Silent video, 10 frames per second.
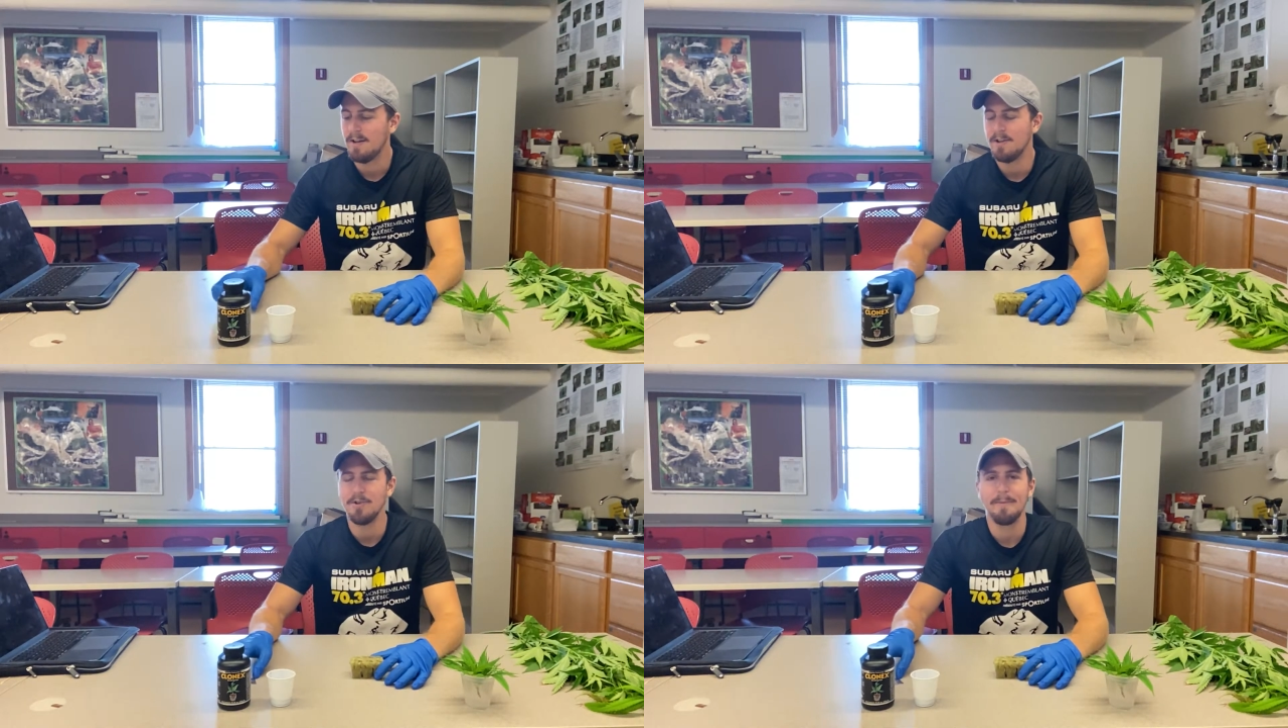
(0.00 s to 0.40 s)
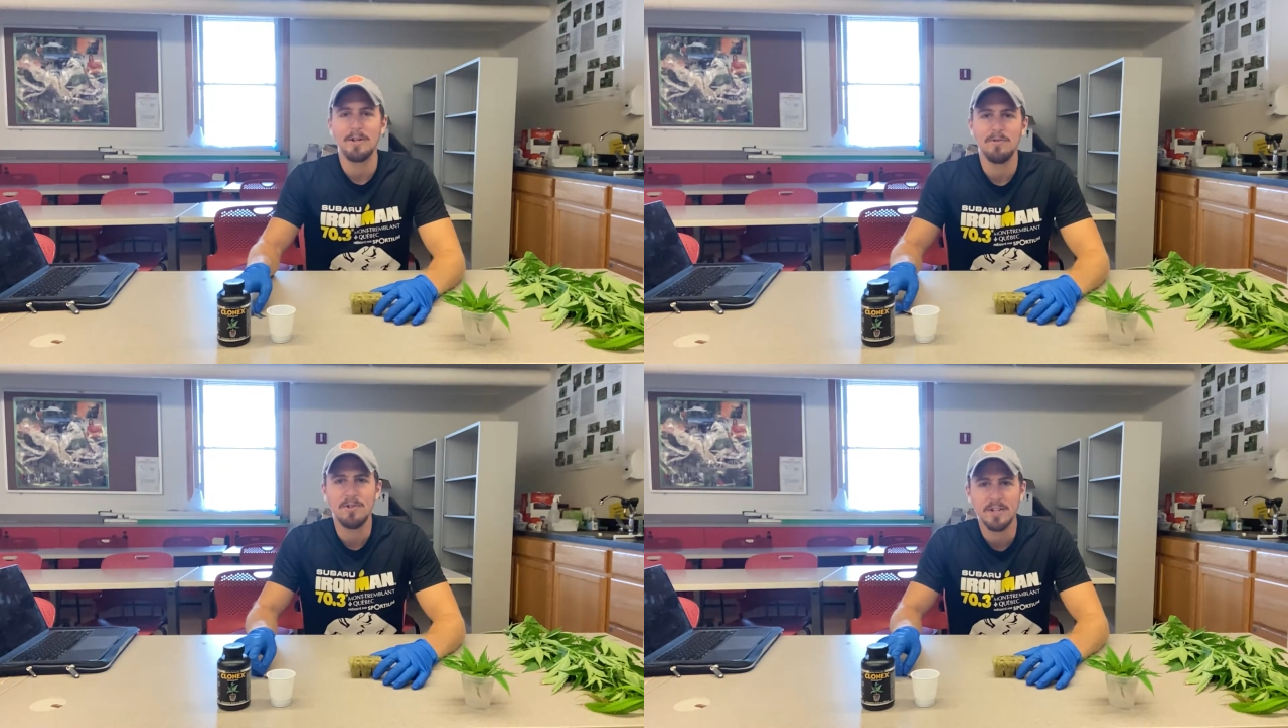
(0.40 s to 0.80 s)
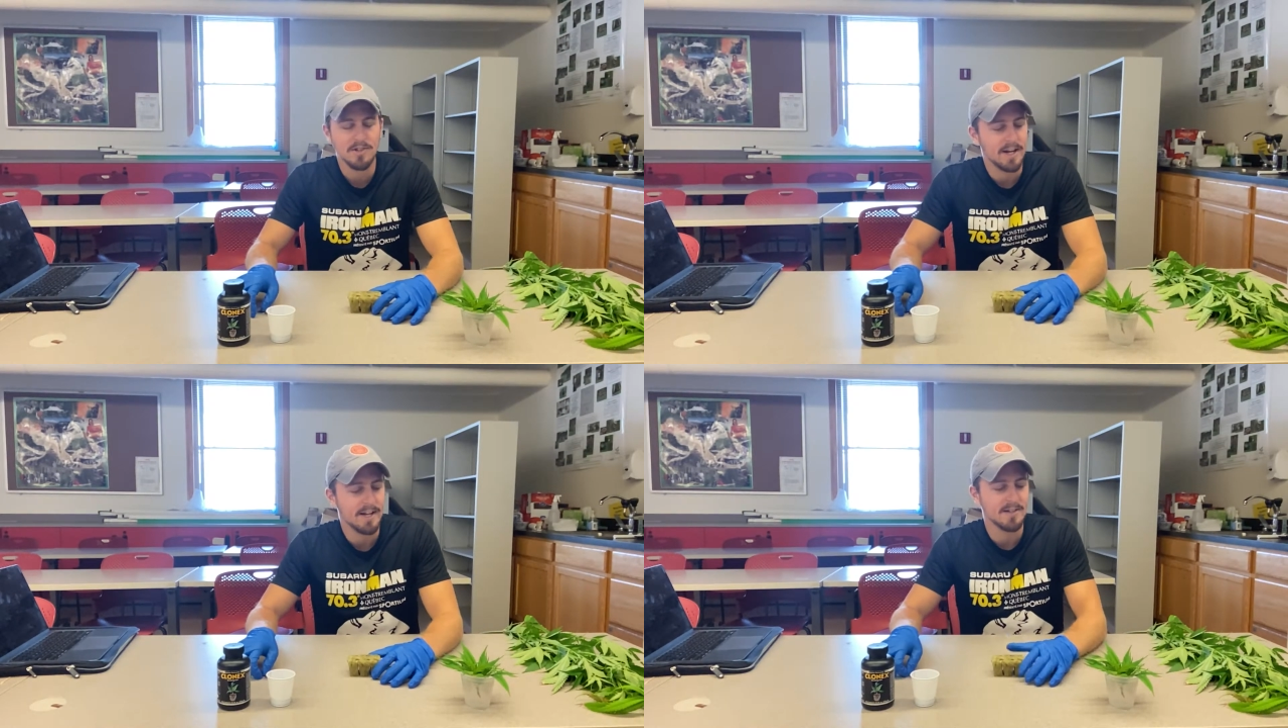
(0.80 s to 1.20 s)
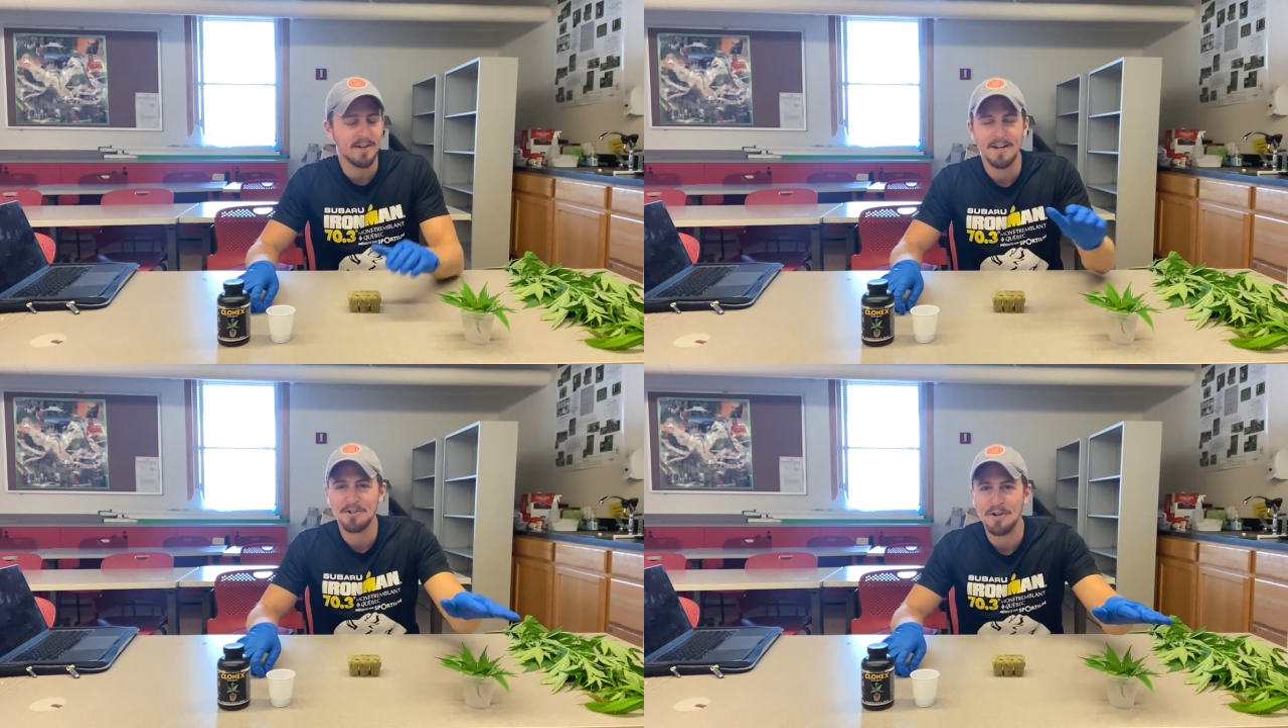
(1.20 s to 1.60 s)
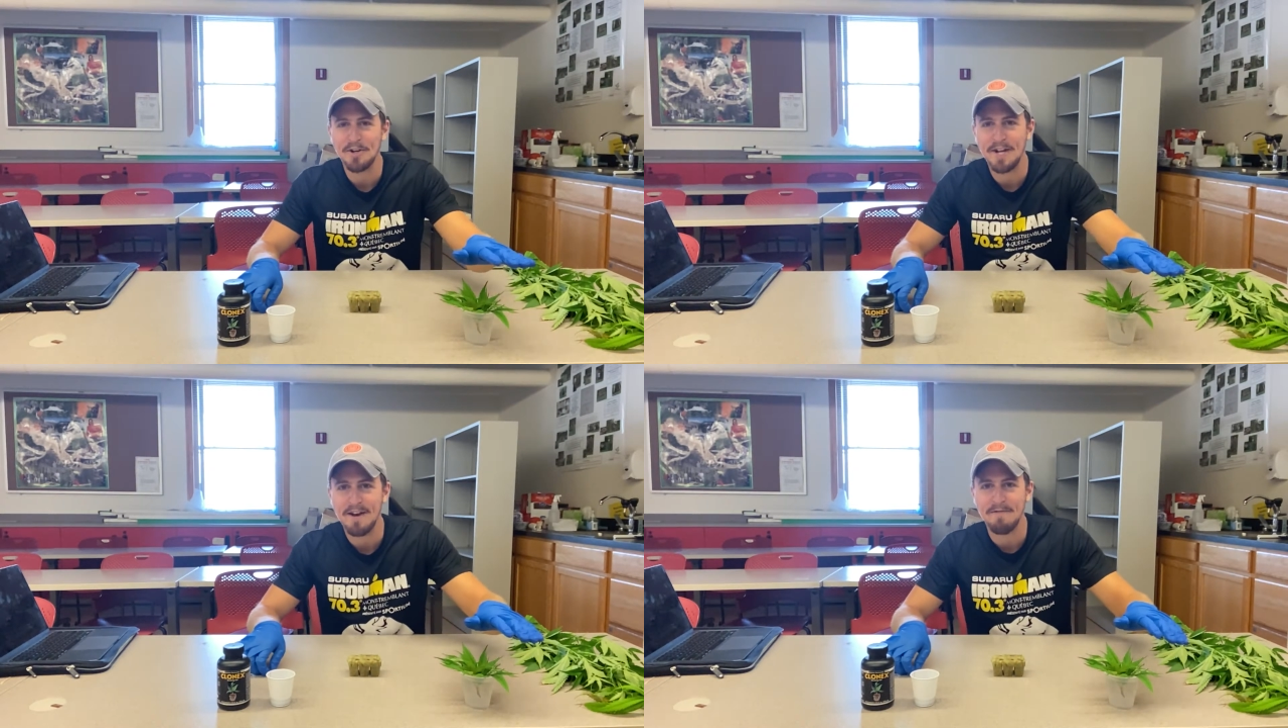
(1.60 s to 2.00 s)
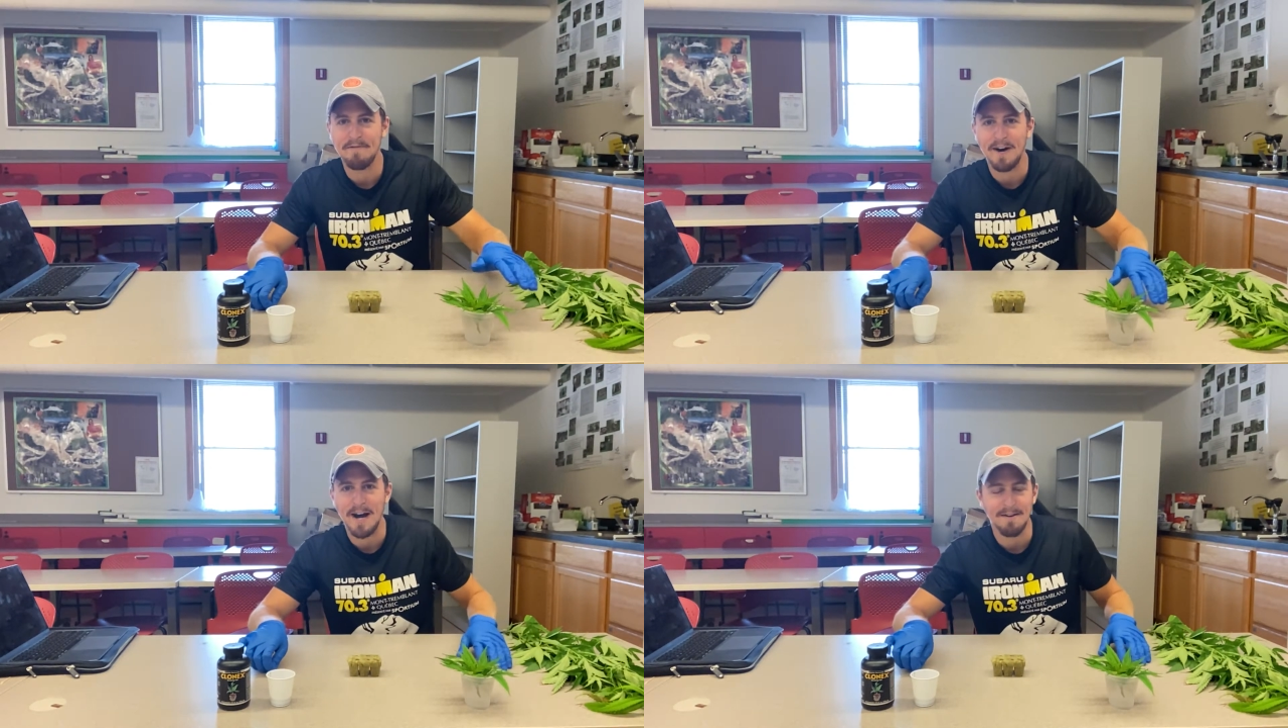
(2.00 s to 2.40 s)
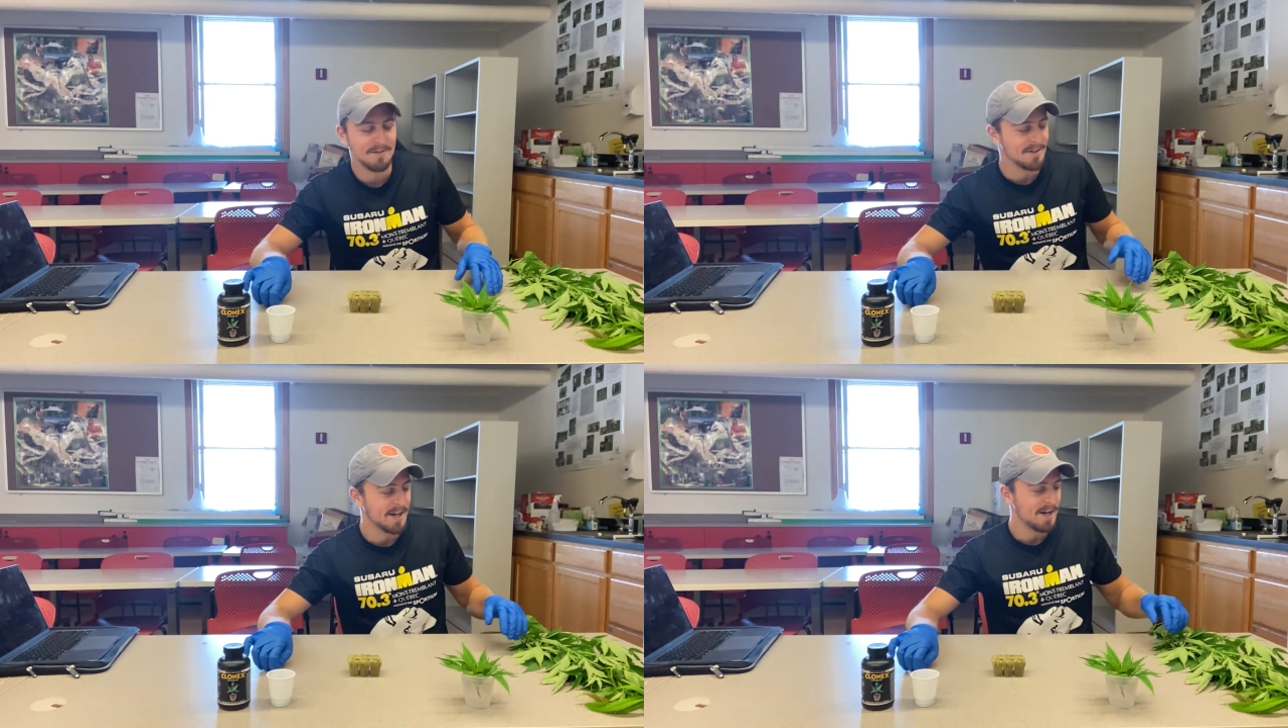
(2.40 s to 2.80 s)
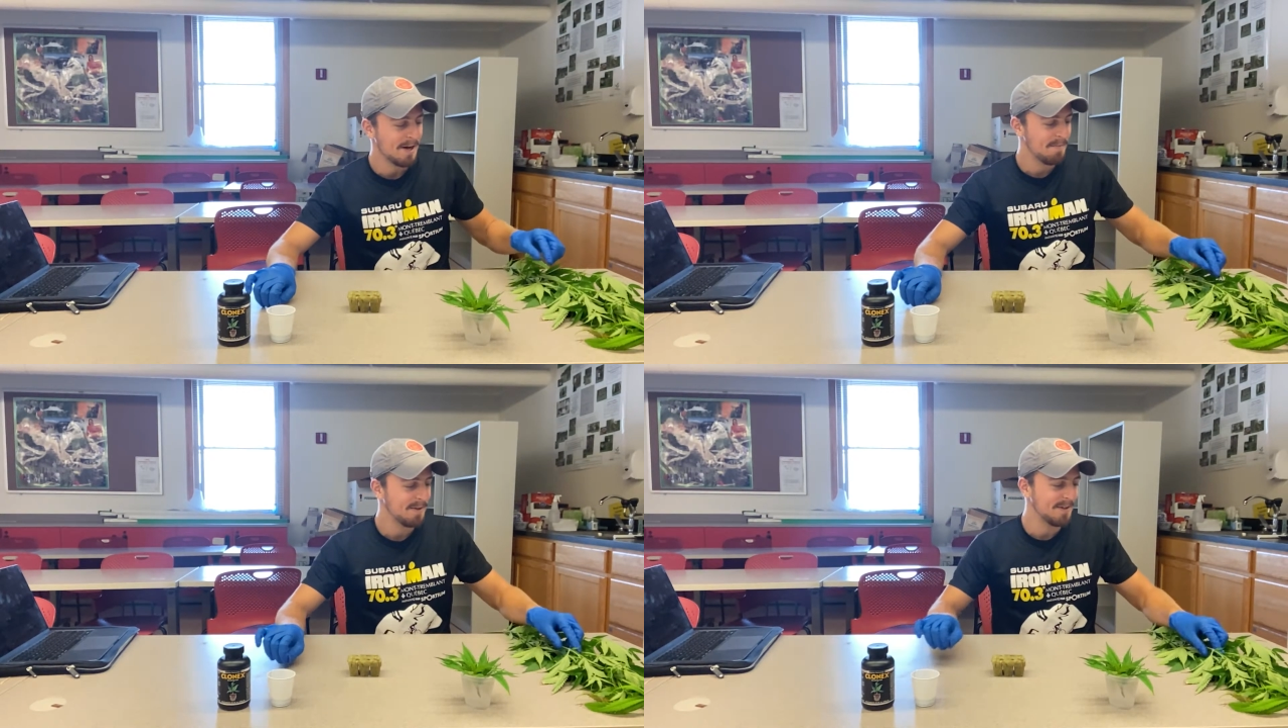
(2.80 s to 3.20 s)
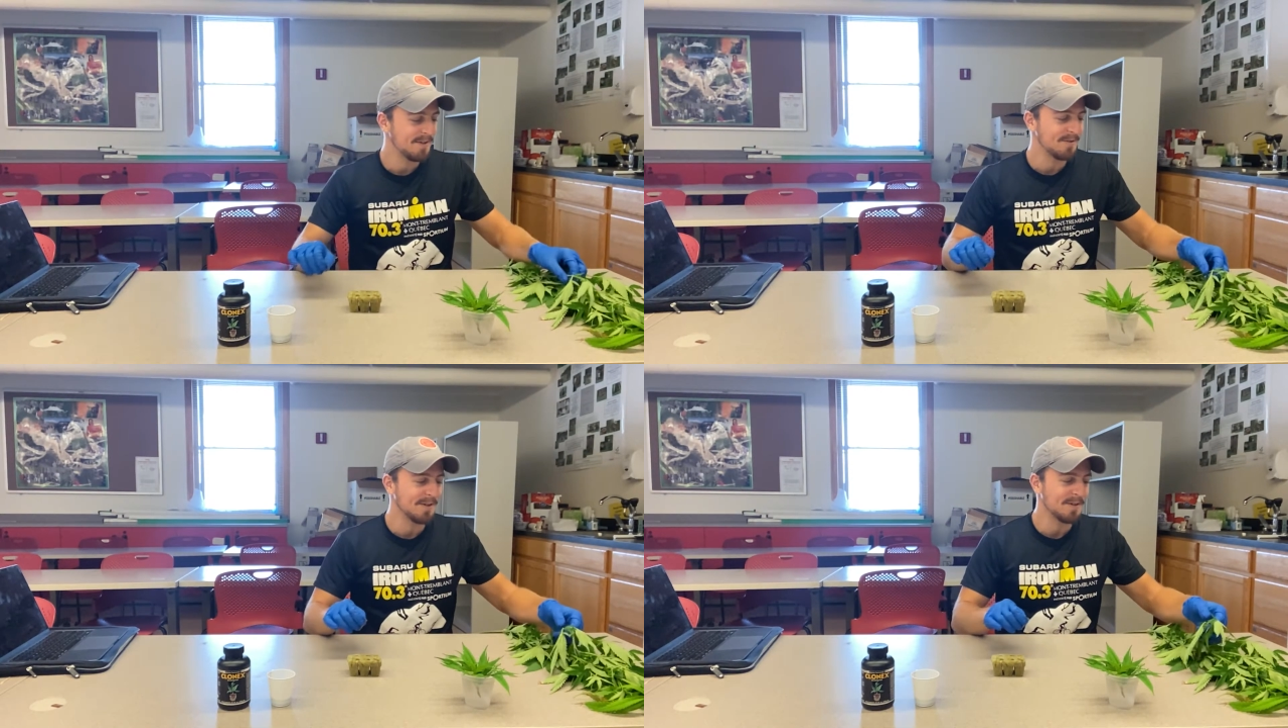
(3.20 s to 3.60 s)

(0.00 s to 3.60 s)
So I'm going to do 6 cuttings. I actually already have 5 set up, so I'll